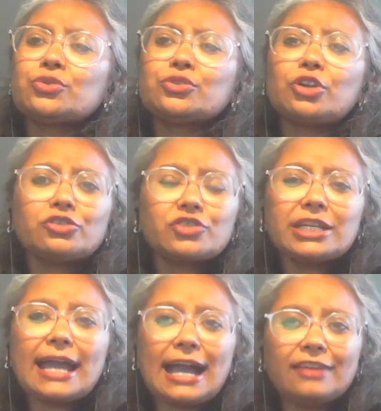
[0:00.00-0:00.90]
not
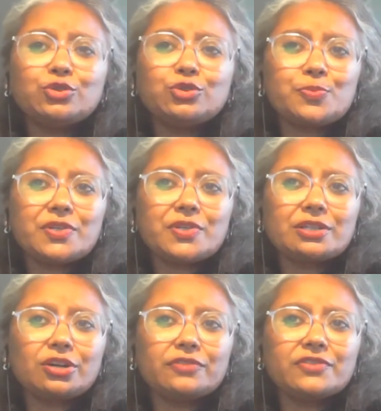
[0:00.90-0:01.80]
really have those
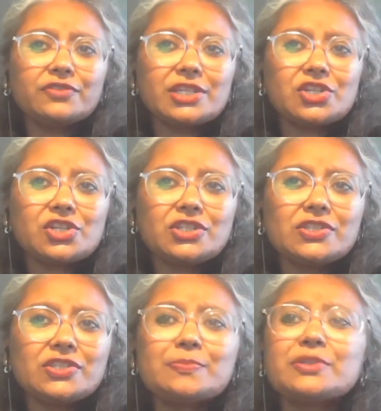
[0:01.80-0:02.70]
personal
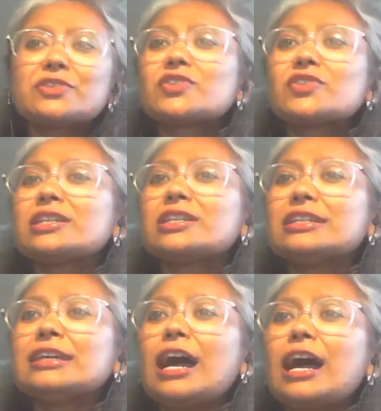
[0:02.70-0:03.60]
conversations, but really you
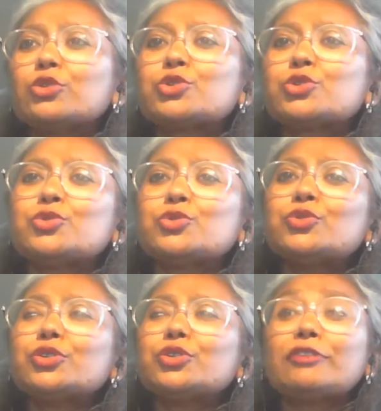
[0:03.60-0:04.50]
have to
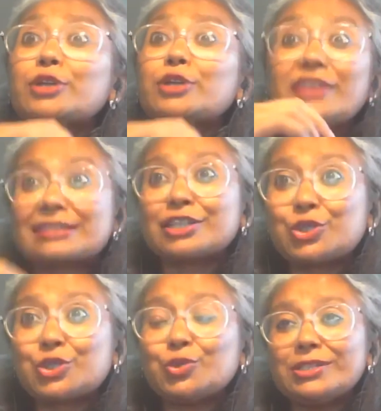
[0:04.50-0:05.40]
have excellent
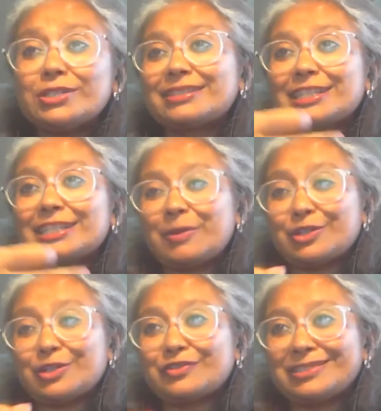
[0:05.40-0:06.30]
tools. That's part
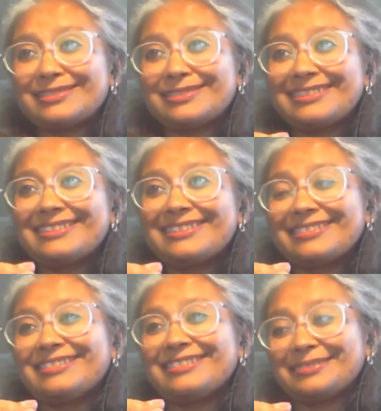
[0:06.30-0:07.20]
of the
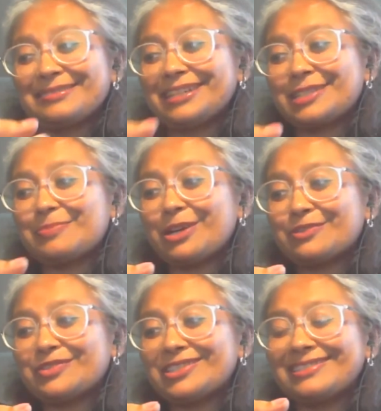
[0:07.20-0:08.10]
sort
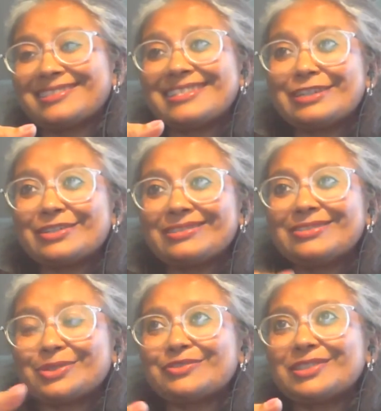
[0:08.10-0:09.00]
of
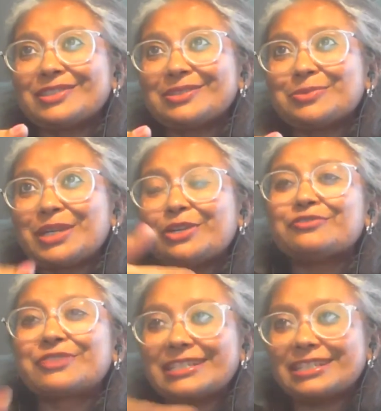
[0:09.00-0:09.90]
the way
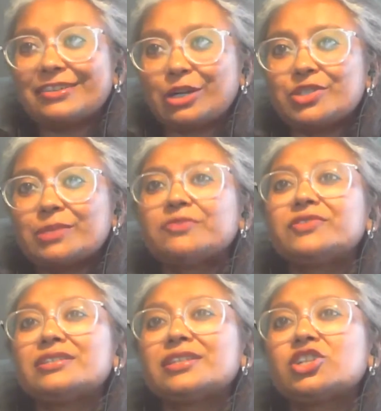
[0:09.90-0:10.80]
of getting around some
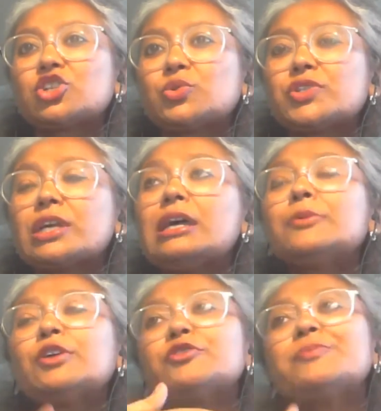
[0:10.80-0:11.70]
of these issues.
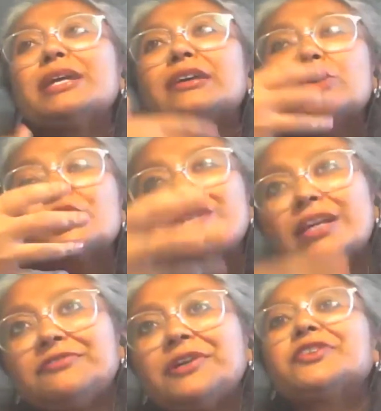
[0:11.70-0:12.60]
You have to make
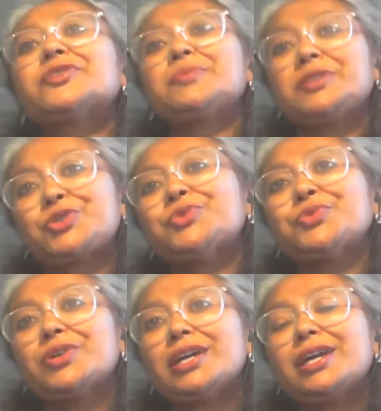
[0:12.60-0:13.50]
yourself vulnerable too.
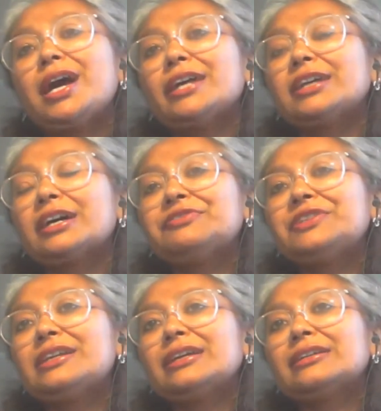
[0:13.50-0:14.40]
I
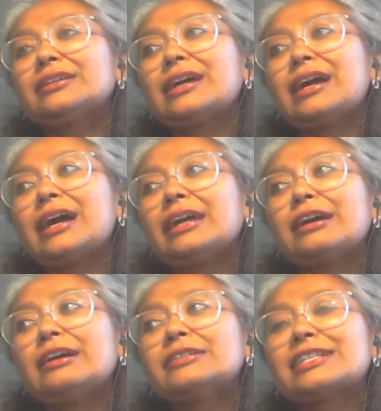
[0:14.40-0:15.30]
feel like I
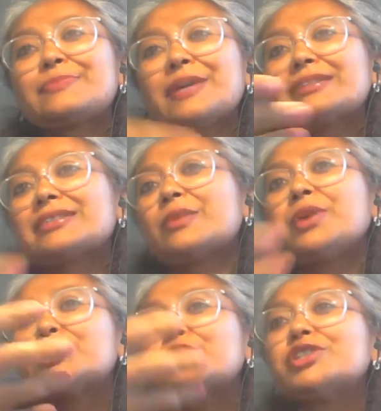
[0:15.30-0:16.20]
can't expect
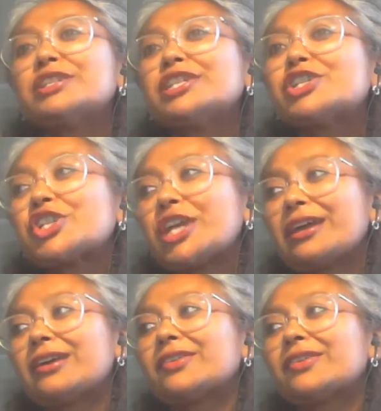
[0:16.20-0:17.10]
someone to really
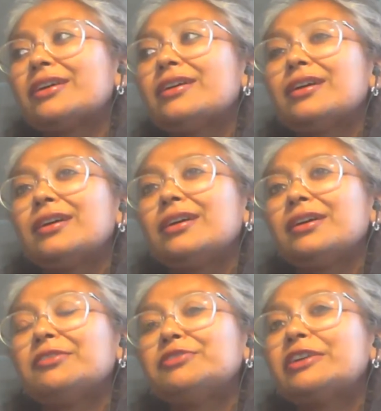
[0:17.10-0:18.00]
share
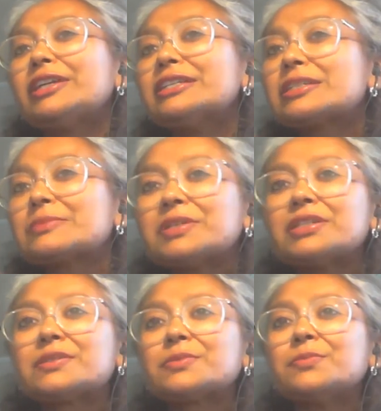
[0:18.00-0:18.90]
very
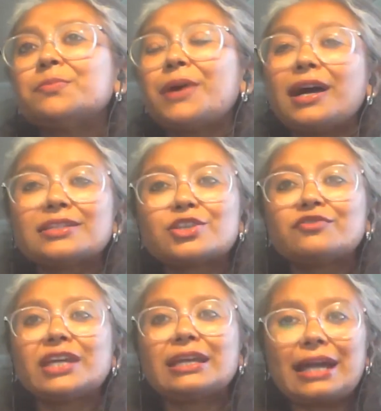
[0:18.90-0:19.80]
intimate parts
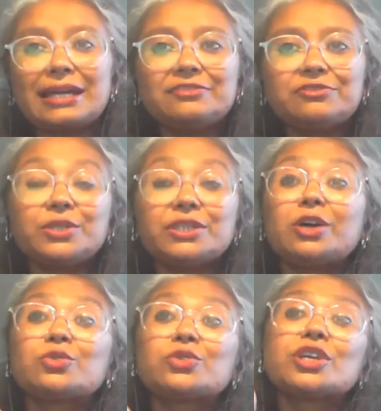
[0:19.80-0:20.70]
of their life
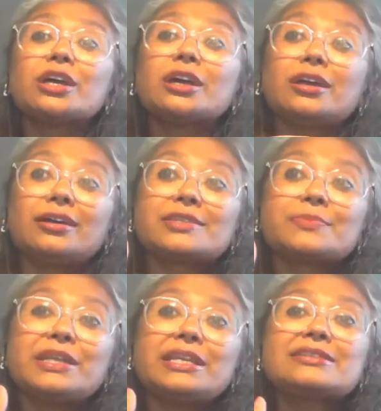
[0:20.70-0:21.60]
without
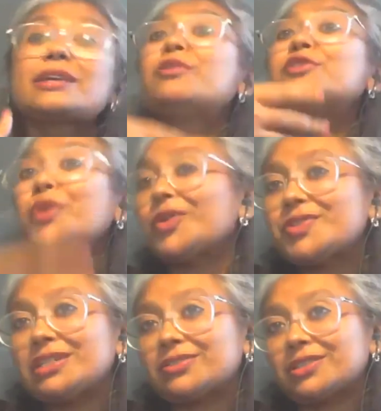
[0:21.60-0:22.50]
spilling some of your
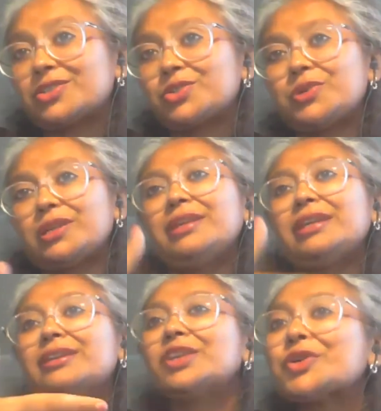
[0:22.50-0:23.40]
secrets too and
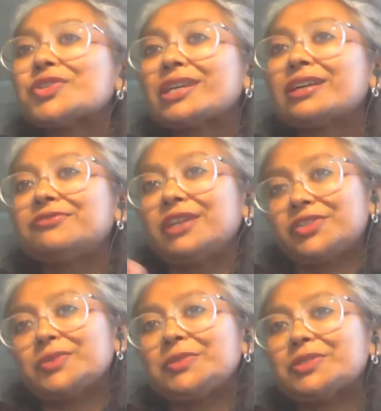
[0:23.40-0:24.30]
making yourself
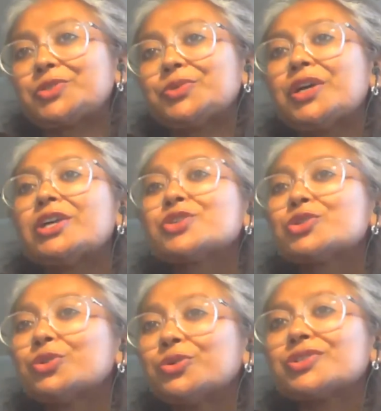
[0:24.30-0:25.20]
vulnerable too. So
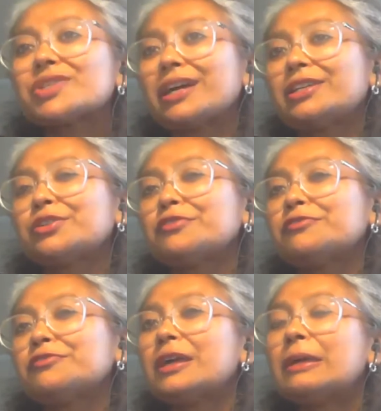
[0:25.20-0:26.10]
those kind
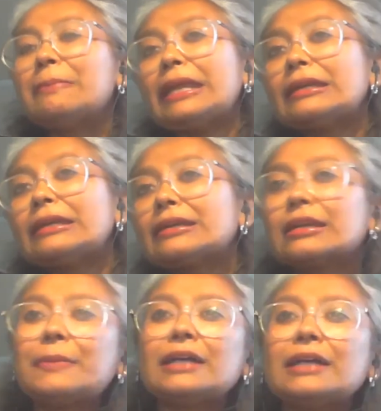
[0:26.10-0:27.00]
of
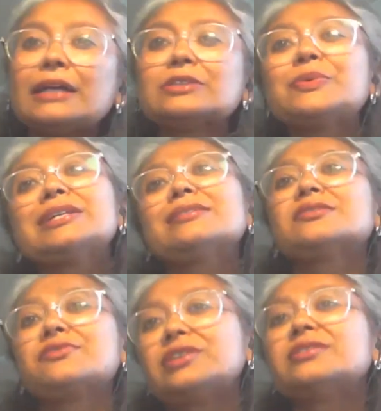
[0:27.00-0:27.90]
mental pathways are
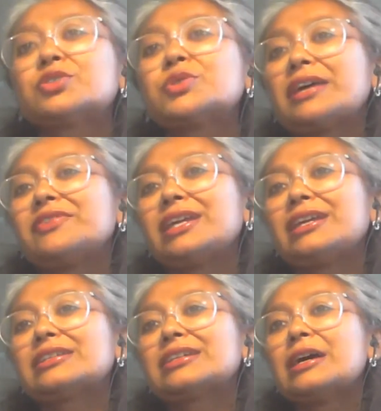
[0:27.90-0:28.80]
difficult to
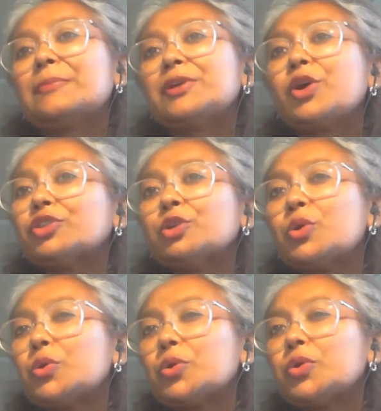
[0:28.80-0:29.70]
navigate. But on the
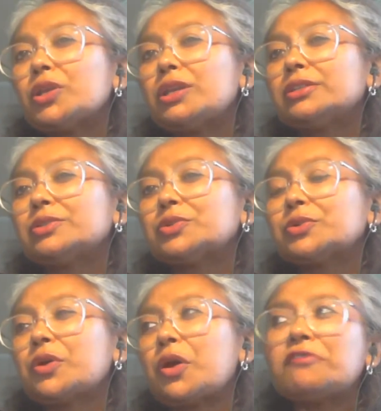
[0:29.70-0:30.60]
whole,
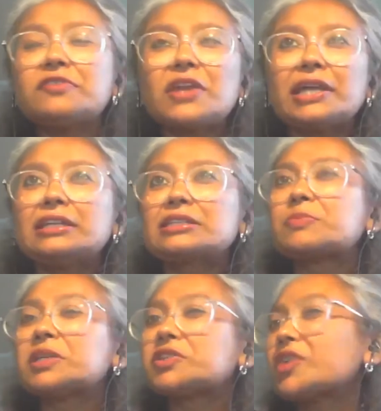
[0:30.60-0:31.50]
offline,
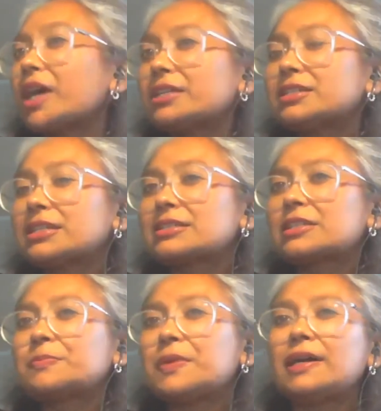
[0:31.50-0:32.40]
it's been a tried and
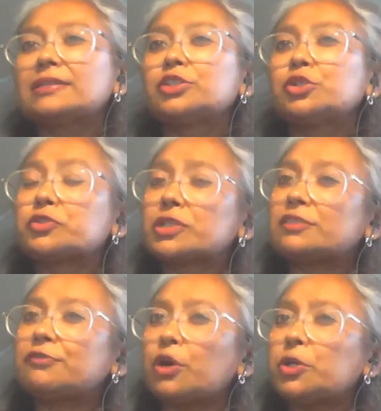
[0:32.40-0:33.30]
tested path and you're
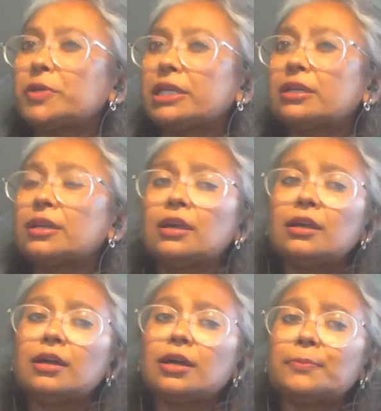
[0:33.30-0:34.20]
really following
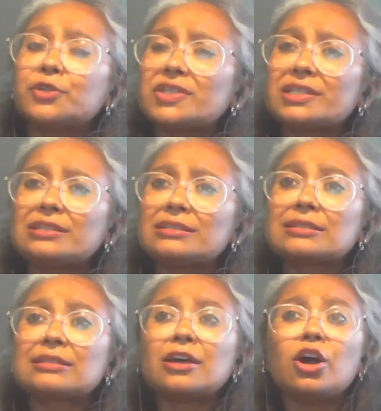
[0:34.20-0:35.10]

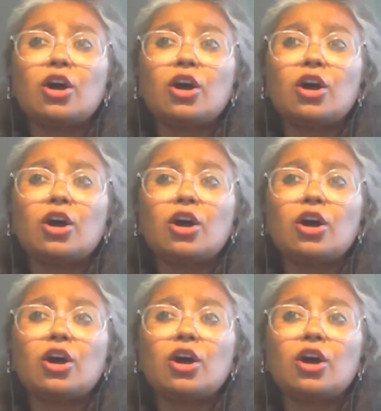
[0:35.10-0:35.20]
precedents.